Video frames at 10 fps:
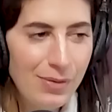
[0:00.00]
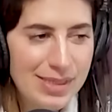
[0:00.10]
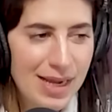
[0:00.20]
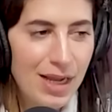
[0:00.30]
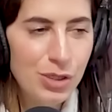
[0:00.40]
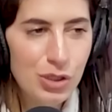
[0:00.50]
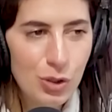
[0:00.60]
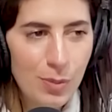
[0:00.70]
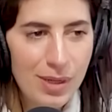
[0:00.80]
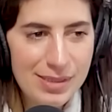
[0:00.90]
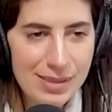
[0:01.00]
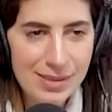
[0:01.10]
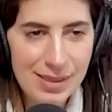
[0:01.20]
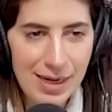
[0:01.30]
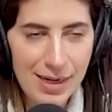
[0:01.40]
say two months into
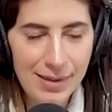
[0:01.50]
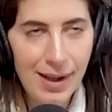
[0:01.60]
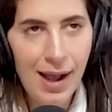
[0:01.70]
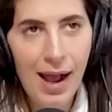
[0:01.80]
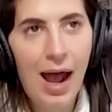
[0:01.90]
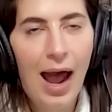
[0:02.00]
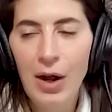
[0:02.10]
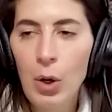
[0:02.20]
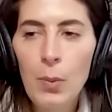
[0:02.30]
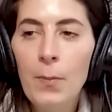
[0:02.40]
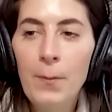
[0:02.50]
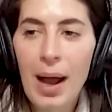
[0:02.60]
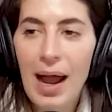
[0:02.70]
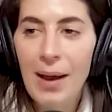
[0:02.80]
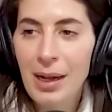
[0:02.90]
dating, I don't.
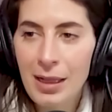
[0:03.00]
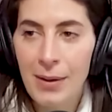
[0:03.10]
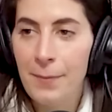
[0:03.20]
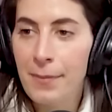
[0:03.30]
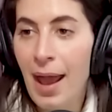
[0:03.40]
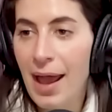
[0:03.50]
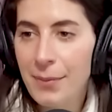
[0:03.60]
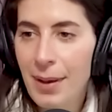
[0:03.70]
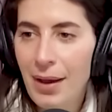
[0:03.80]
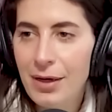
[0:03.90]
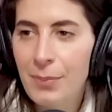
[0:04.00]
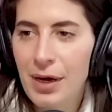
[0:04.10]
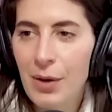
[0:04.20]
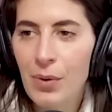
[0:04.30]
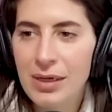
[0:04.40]
I'm not like mad about it, but
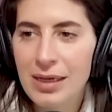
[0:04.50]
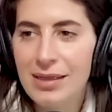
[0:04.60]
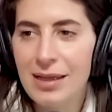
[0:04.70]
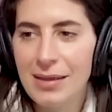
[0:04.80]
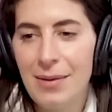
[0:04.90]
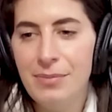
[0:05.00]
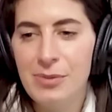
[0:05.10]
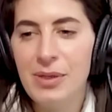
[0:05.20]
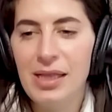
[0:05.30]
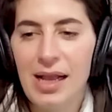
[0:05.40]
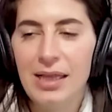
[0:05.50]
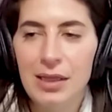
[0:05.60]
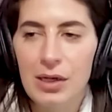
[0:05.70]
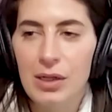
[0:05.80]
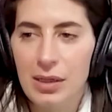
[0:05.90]
mm. I would mm. need them to be like a
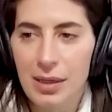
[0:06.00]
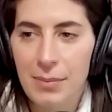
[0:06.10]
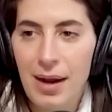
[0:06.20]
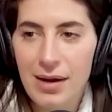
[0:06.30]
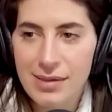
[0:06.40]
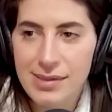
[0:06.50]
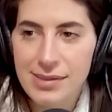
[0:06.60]
little embarrassed.